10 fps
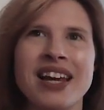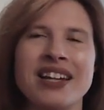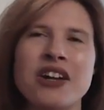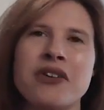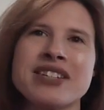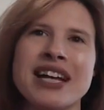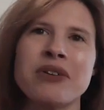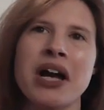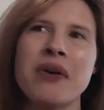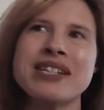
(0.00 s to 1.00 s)
And Yona's like,
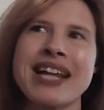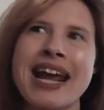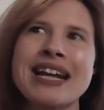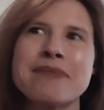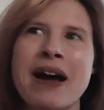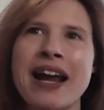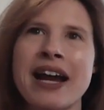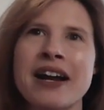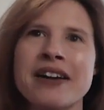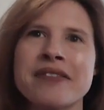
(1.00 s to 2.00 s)
well, I always hated my
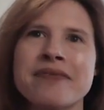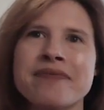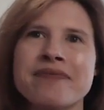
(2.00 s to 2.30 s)
hair.